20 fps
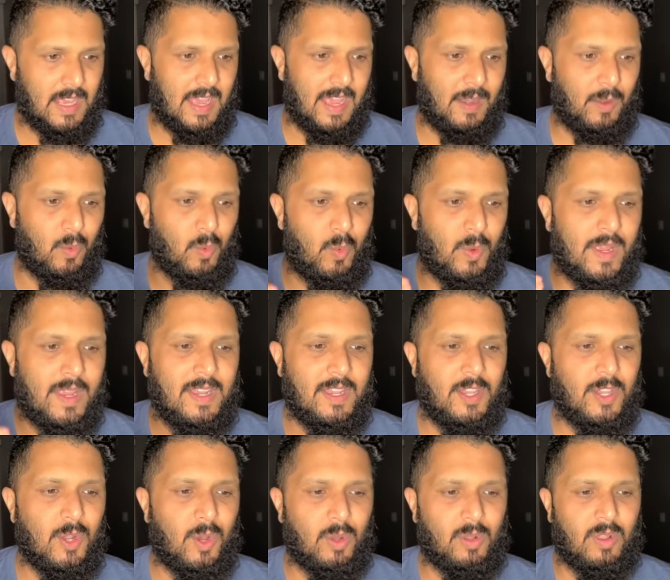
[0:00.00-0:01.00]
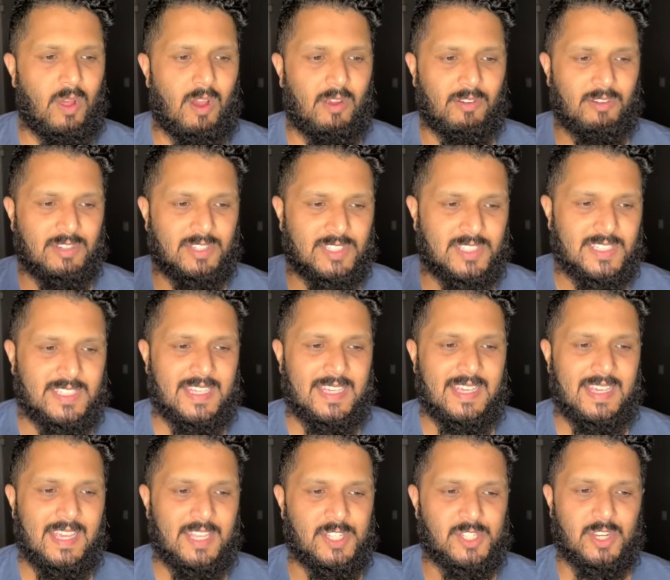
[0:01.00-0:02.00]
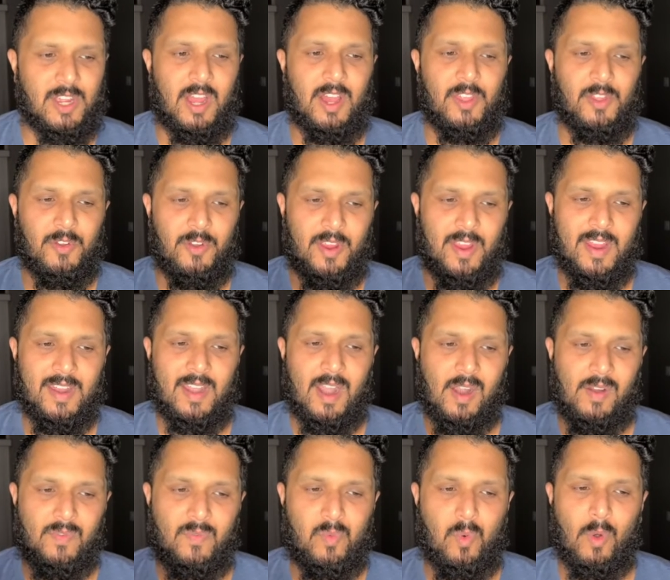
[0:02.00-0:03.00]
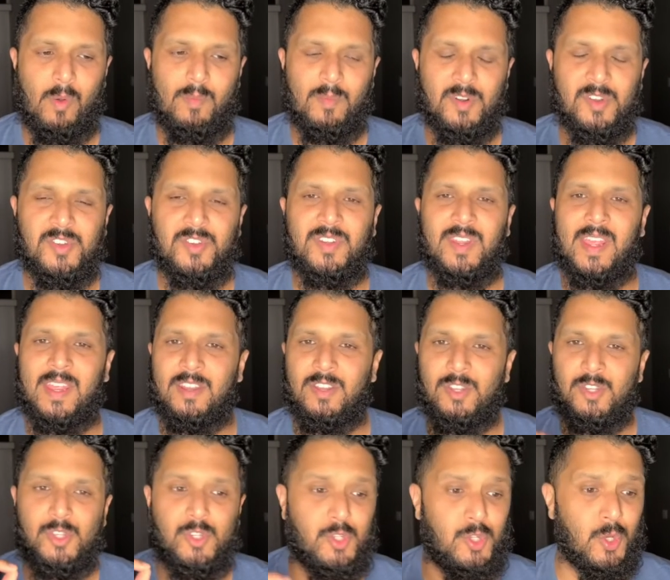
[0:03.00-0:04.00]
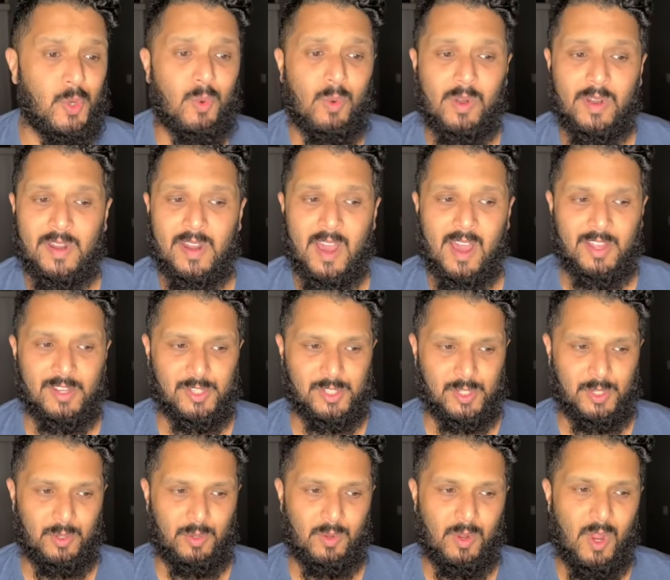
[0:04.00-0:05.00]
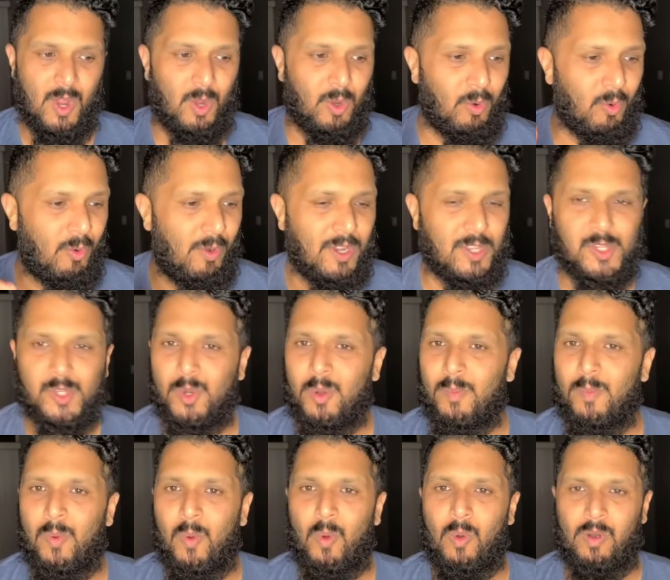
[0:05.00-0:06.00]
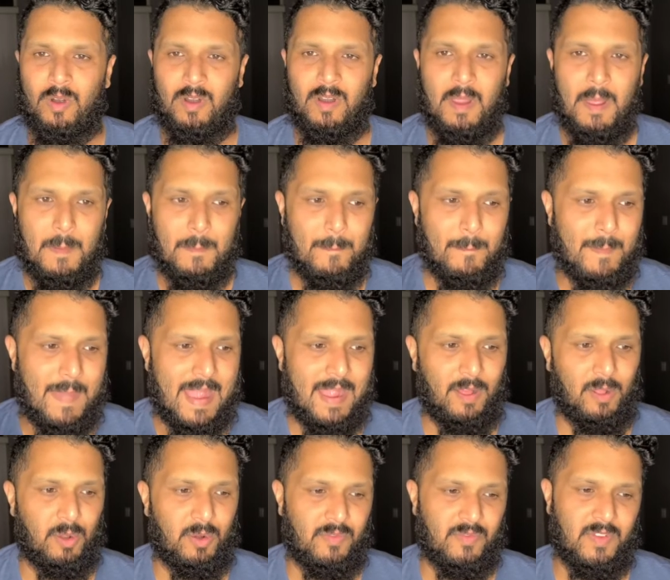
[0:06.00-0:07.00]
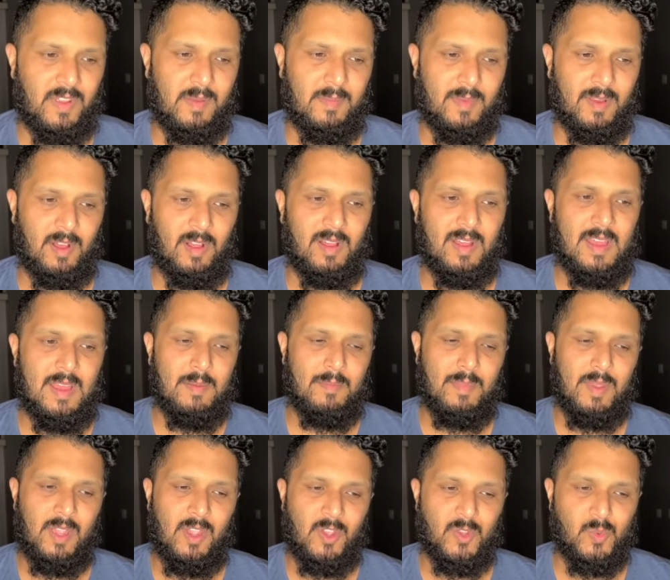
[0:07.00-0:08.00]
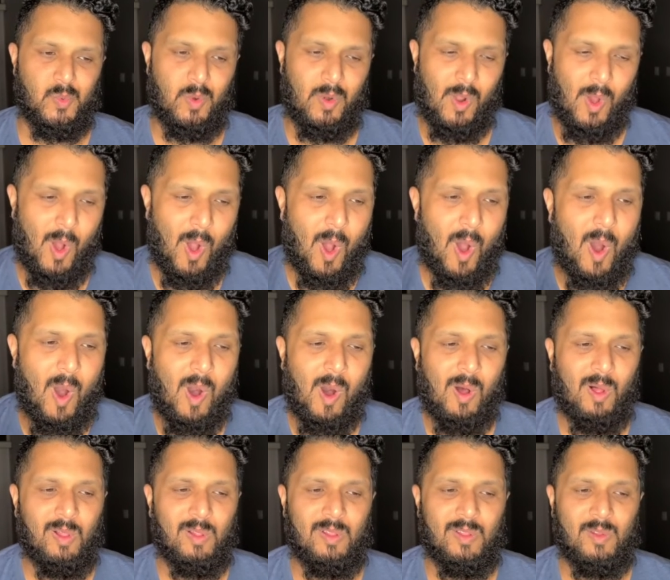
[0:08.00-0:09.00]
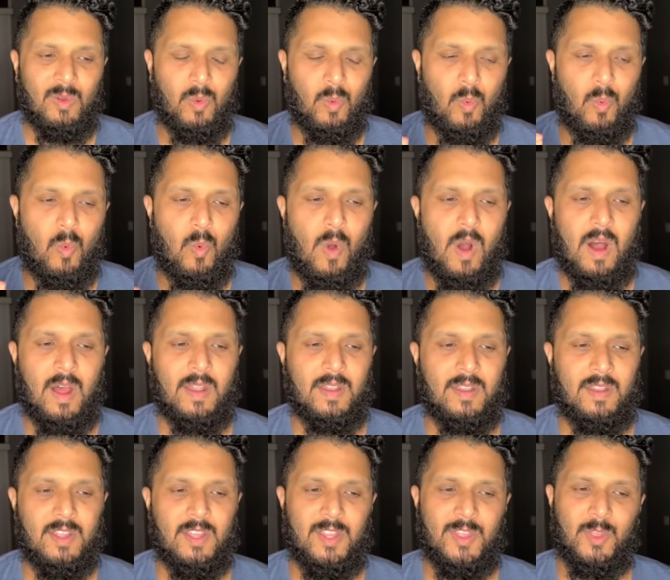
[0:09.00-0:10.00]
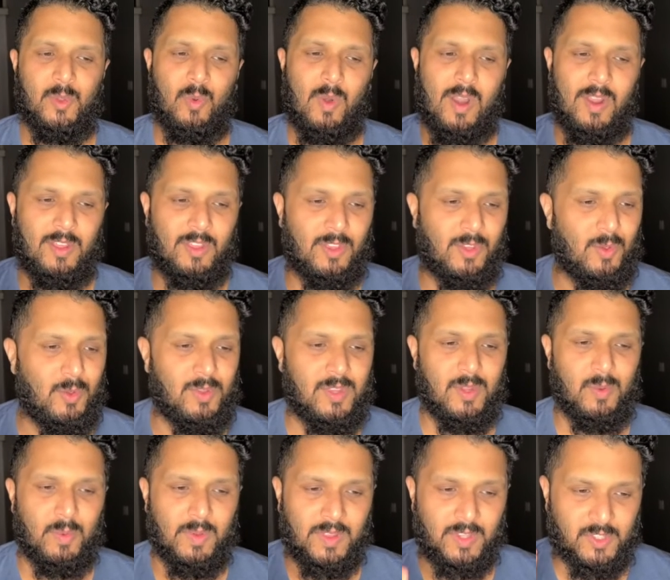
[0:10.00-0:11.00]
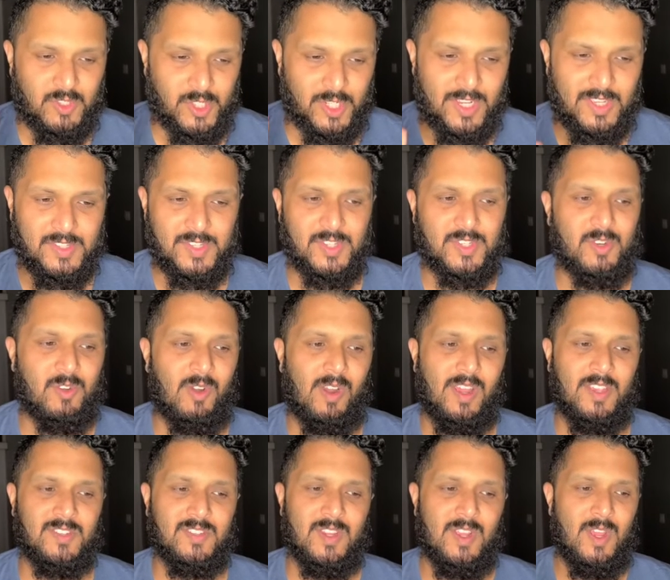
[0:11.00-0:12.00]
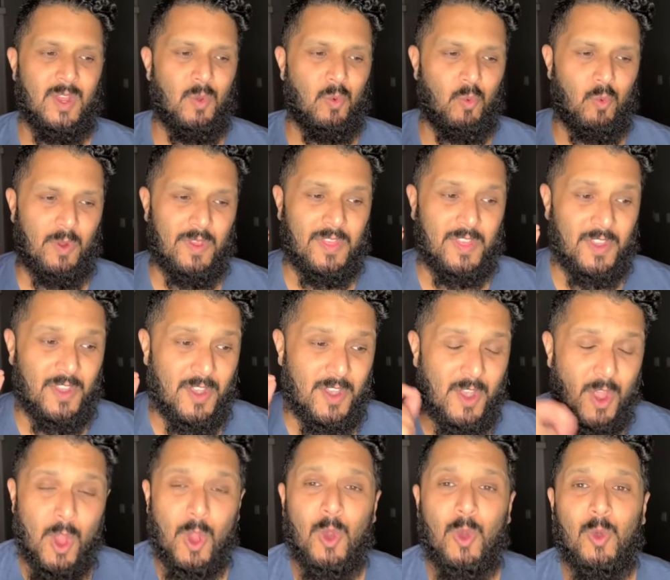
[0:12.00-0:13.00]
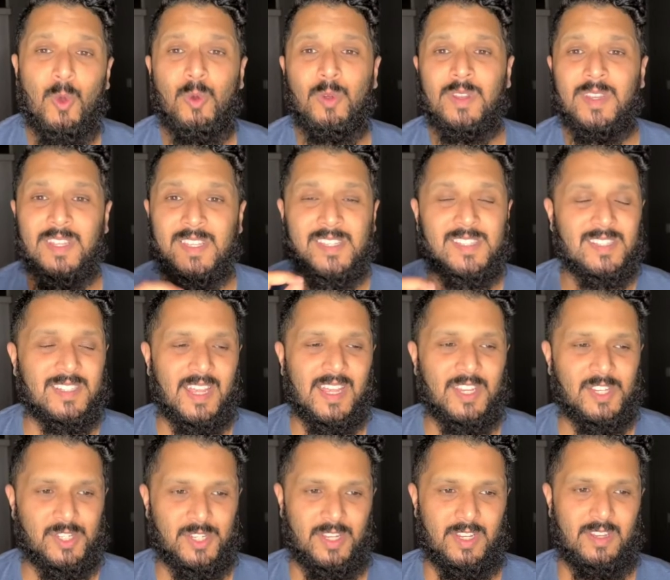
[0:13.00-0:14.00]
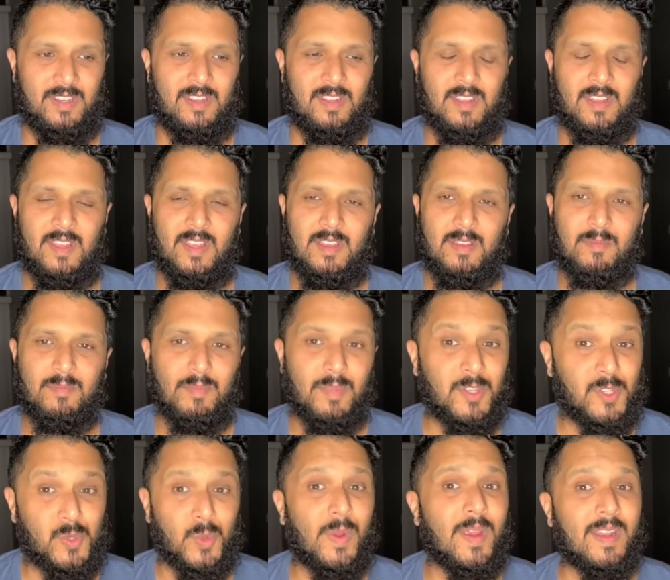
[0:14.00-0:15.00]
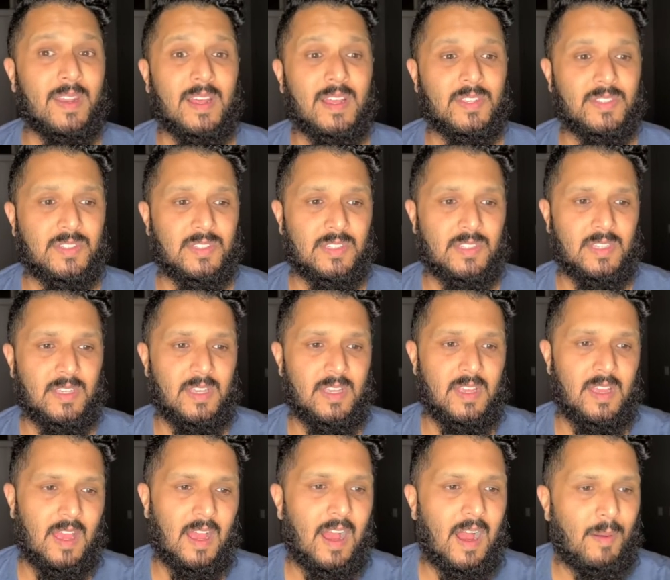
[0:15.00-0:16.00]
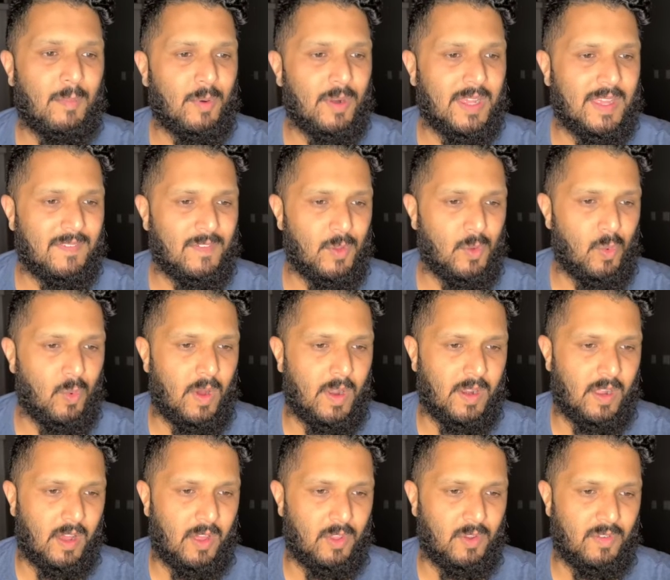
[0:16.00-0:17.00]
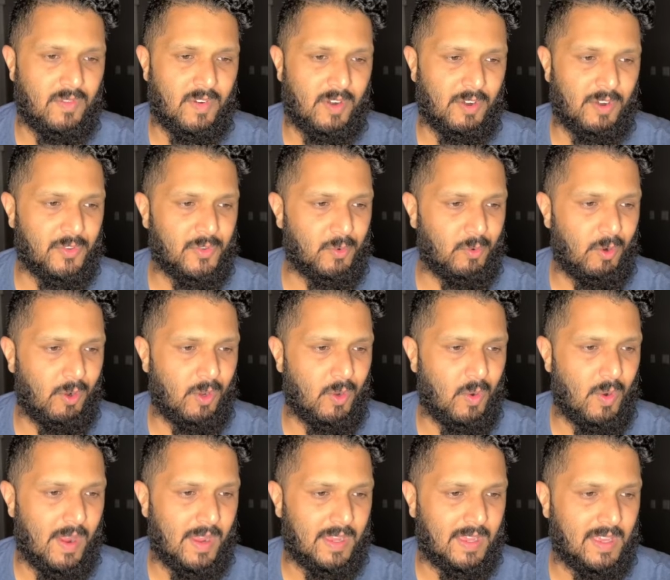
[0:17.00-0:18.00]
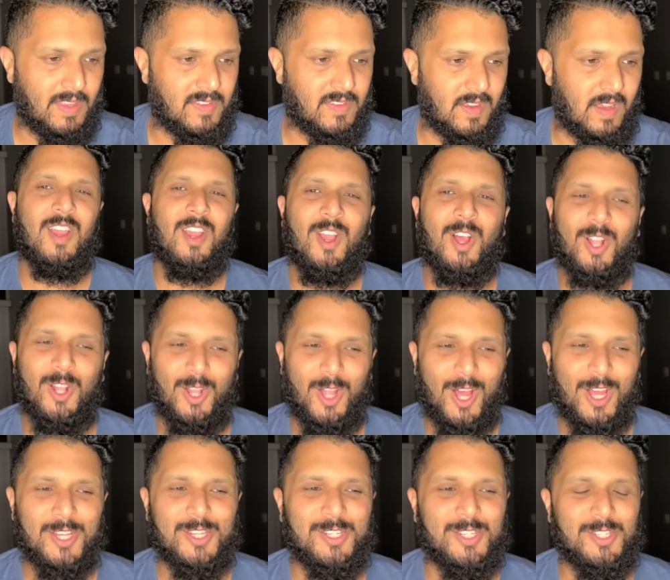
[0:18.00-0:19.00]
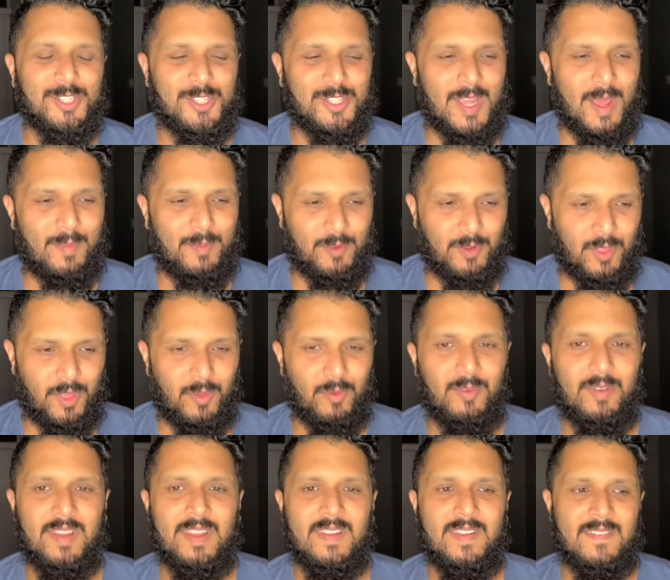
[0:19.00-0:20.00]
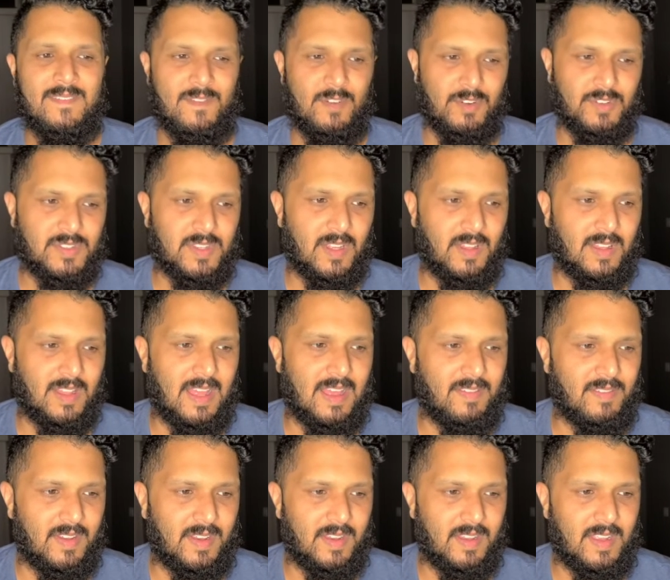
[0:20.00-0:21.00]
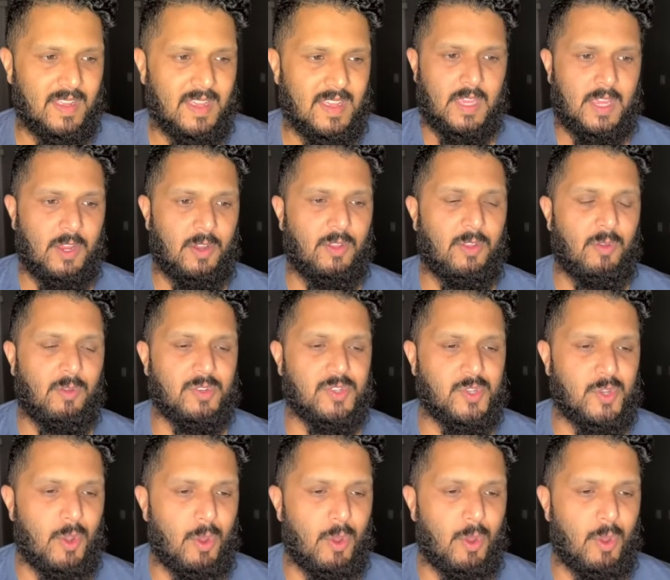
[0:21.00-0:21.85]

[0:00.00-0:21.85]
And we no longer see each other in our former state, Jew or non Jew, rich or poor, male or female, because we're all one through our union with Jesus Christ with no distinction between us. I'm going to give you one other verse real quick. It's uh, Colossians chapter 3, verse 11. Here there is